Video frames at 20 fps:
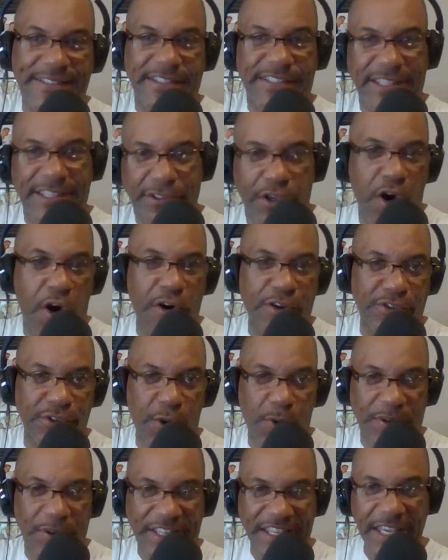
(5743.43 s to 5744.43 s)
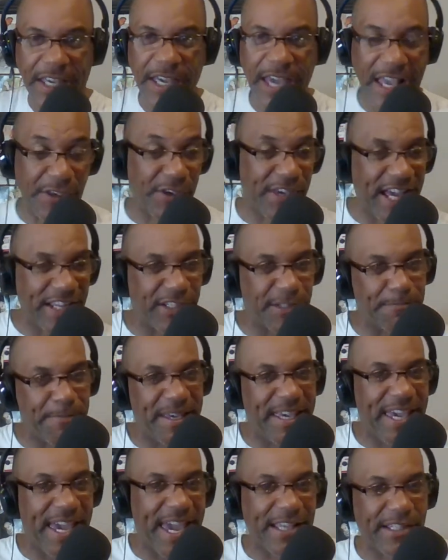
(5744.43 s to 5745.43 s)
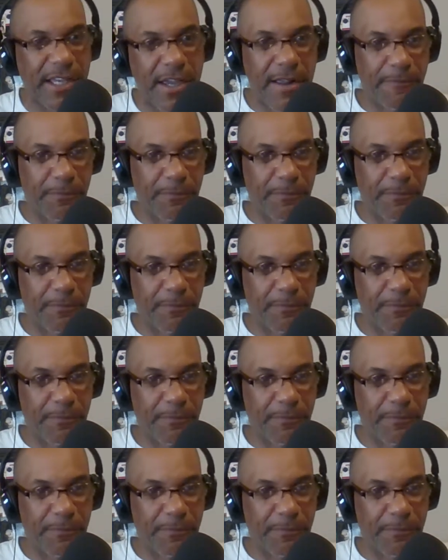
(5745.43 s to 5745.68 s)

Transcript: it says cars only, and you got your big ass